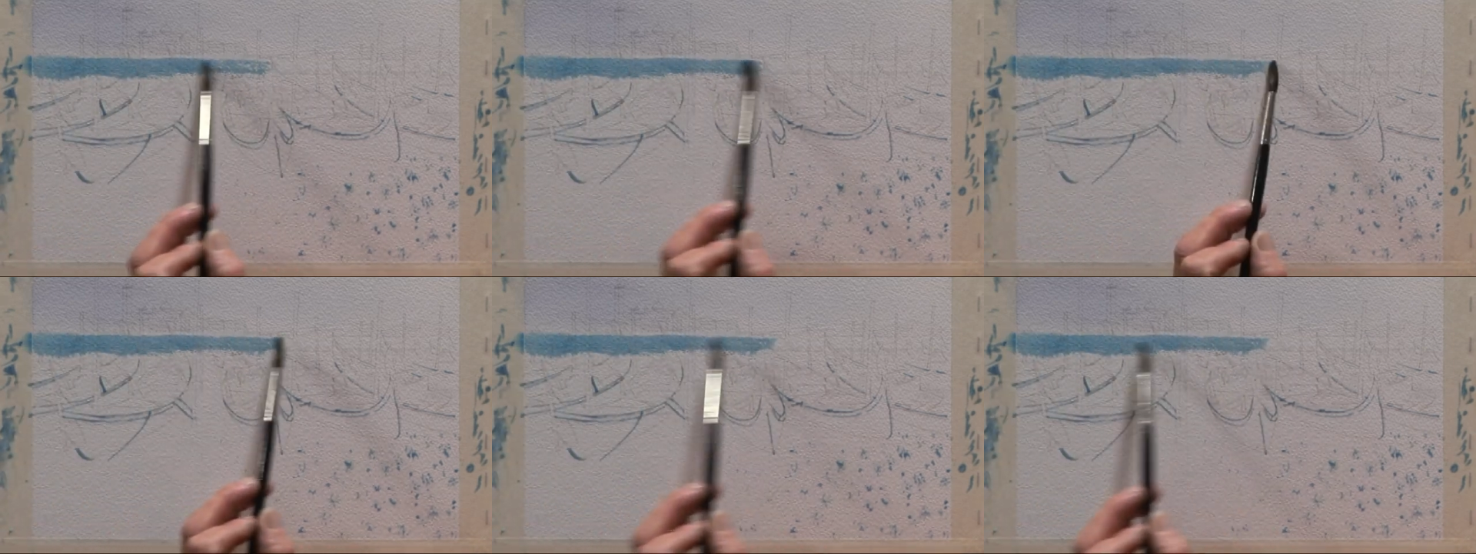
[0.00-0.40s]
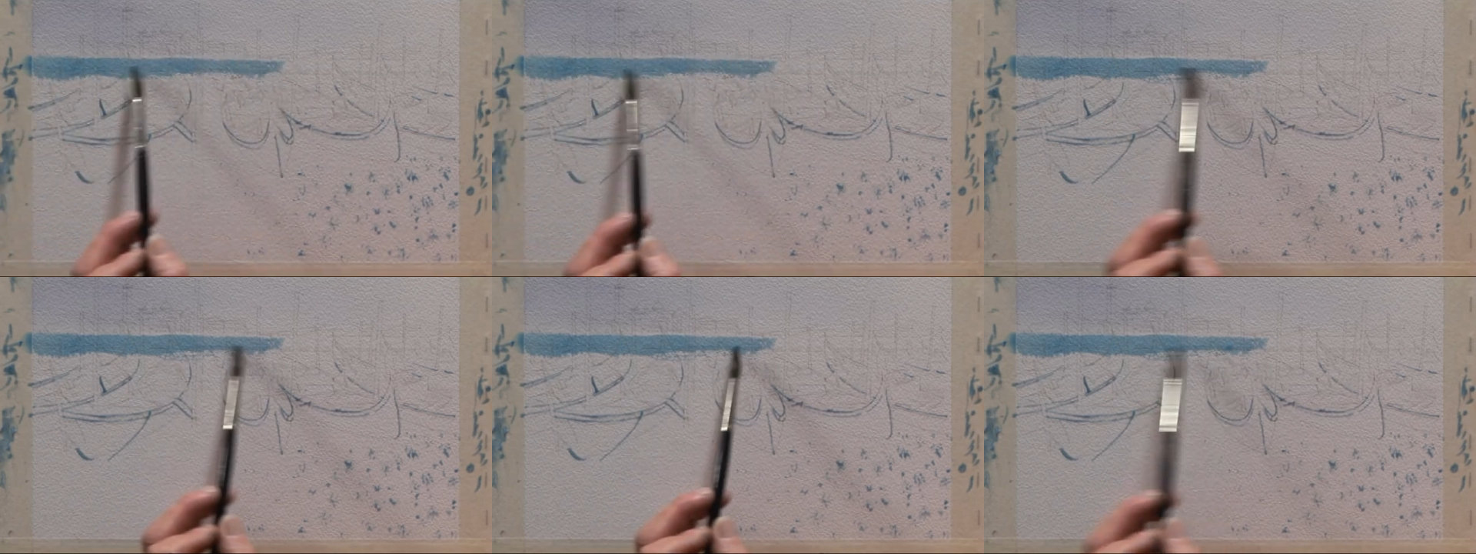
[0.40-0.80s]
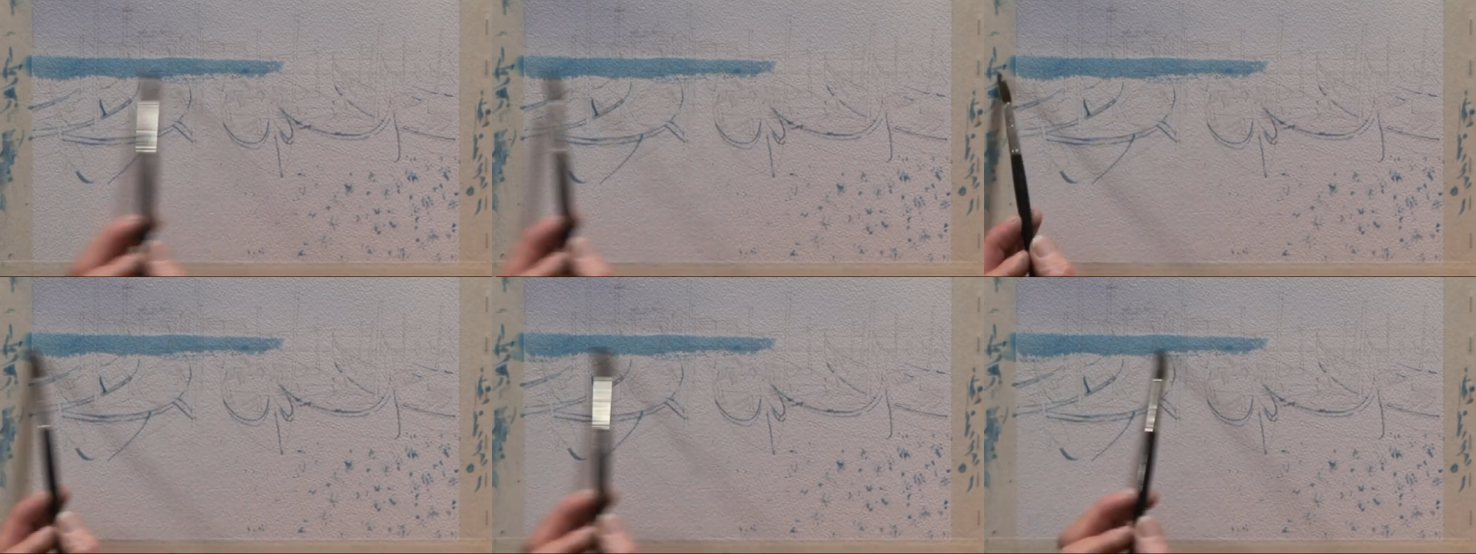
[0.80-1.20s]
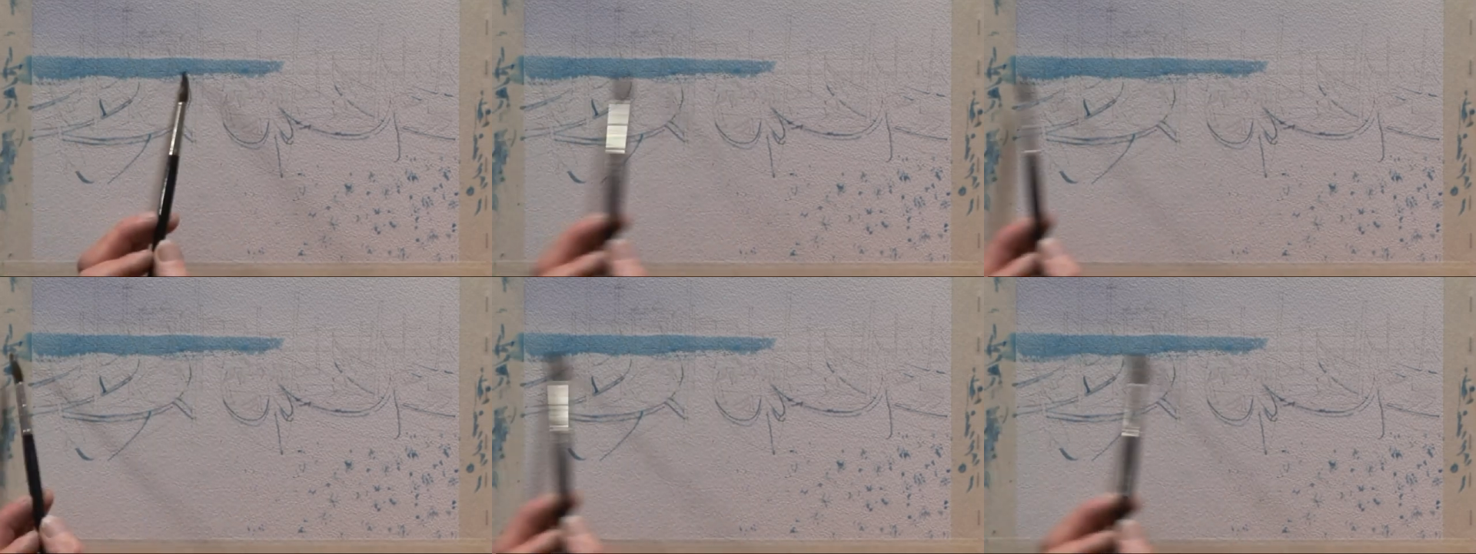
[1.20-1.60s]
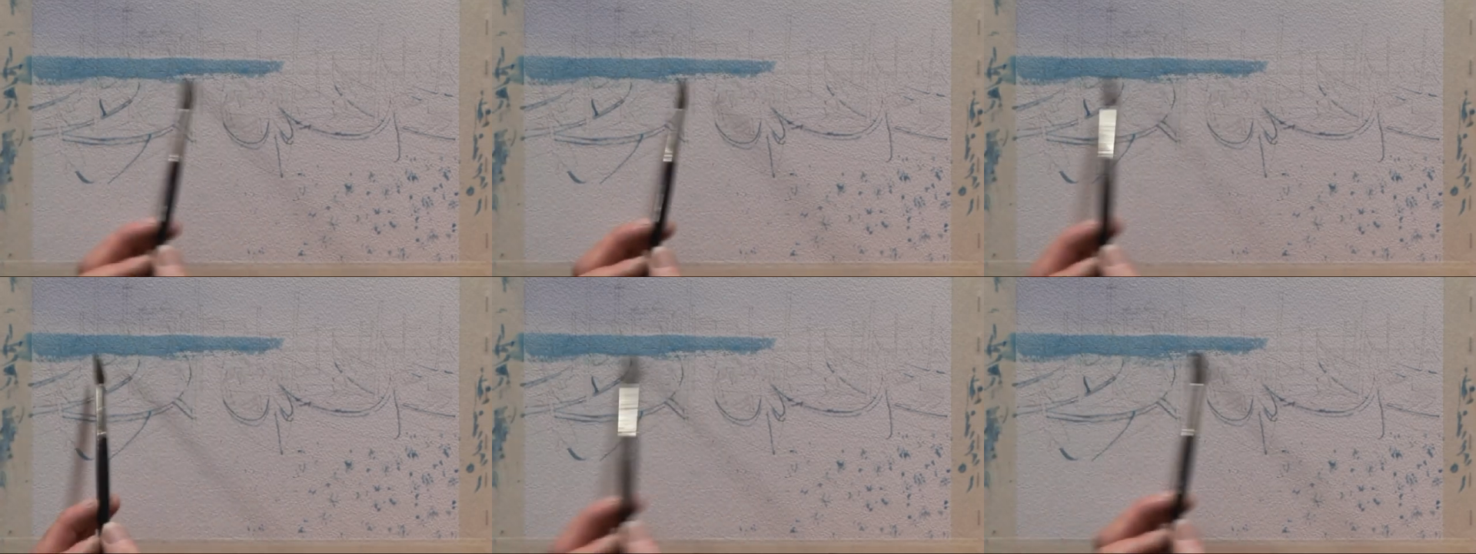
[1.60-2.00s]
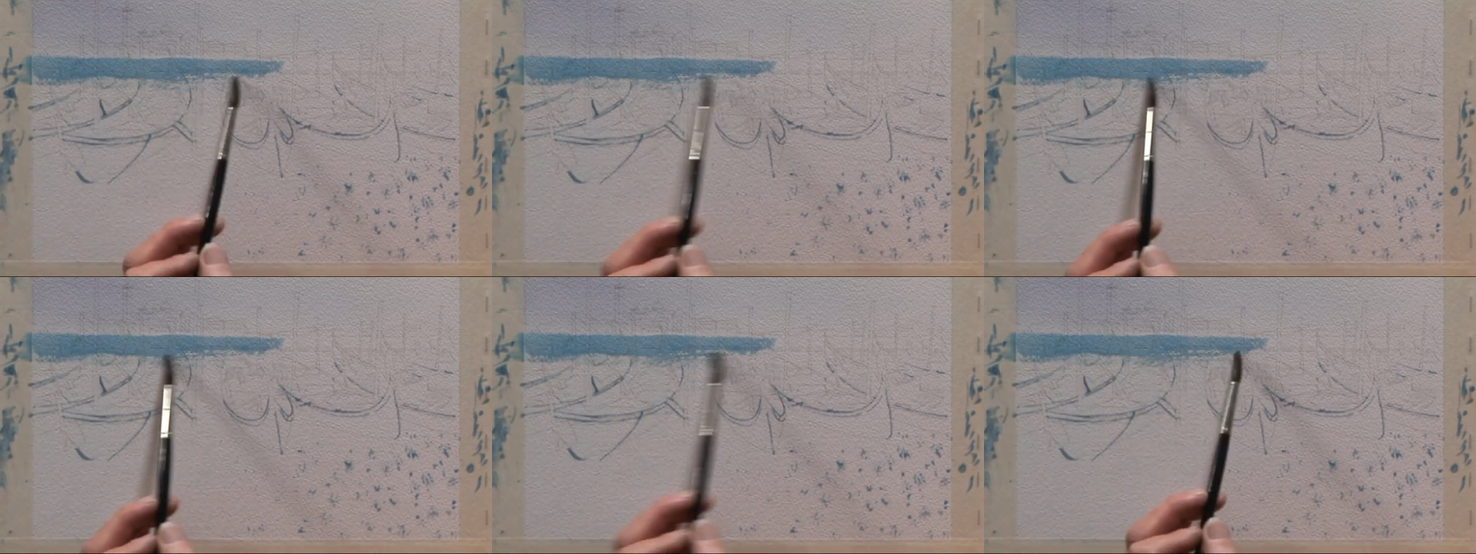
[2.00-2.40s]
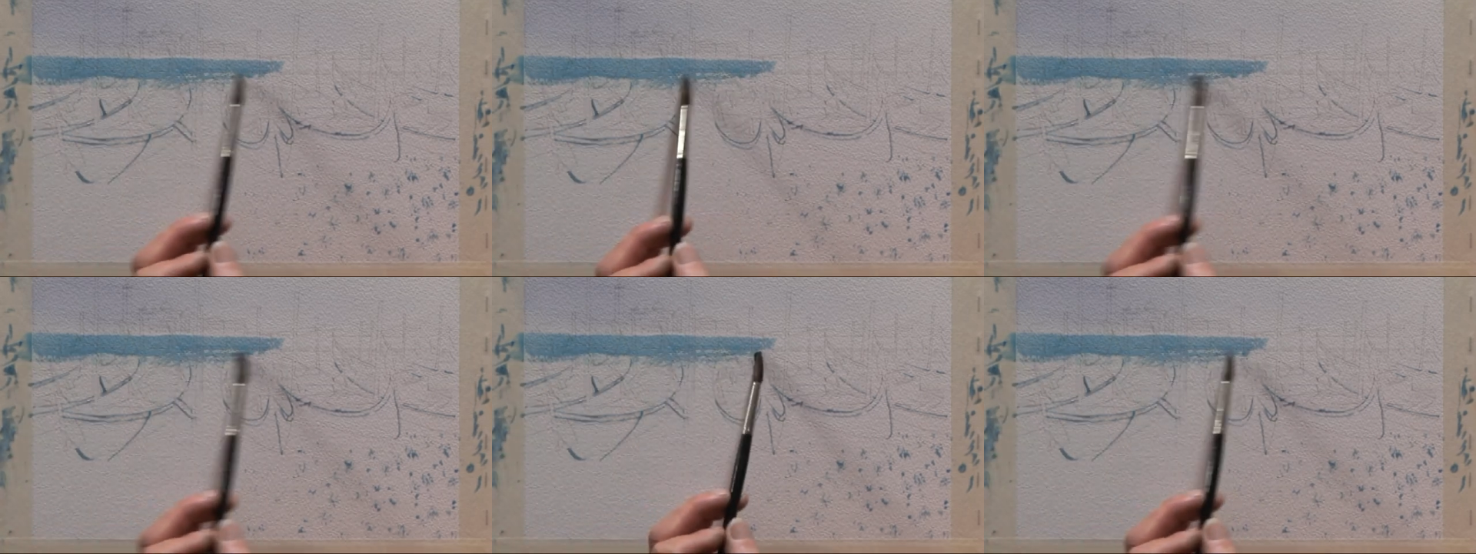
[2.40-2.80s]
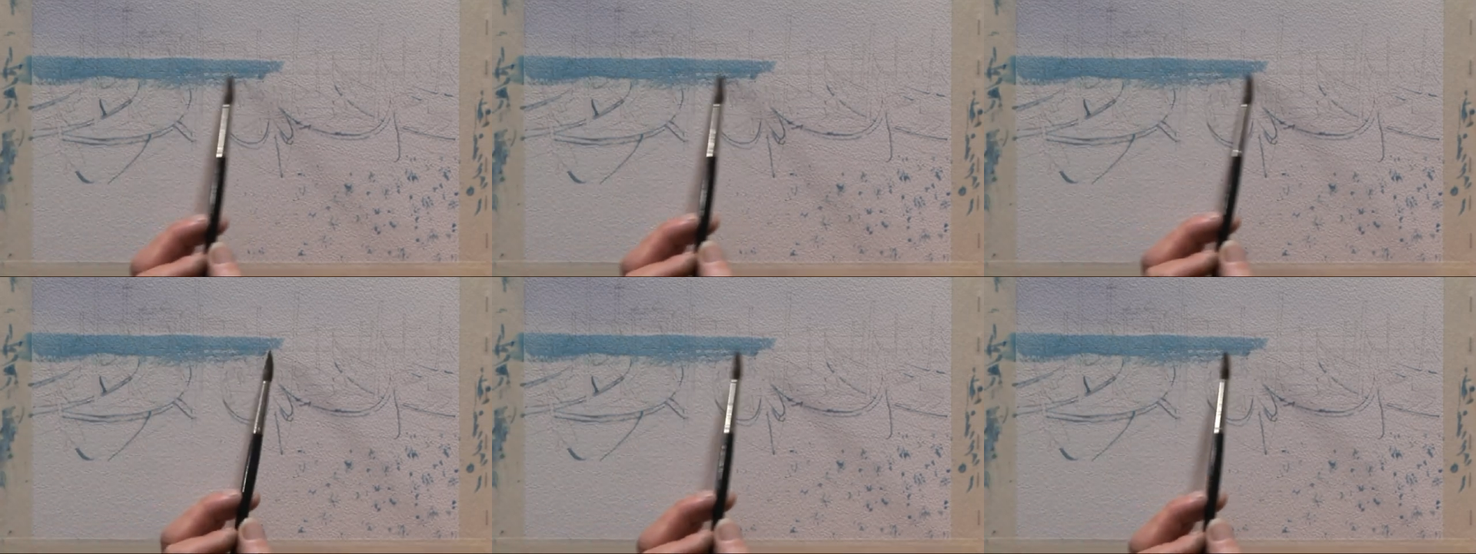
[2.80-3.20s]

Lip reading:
No face is visible, so there are no lips to read.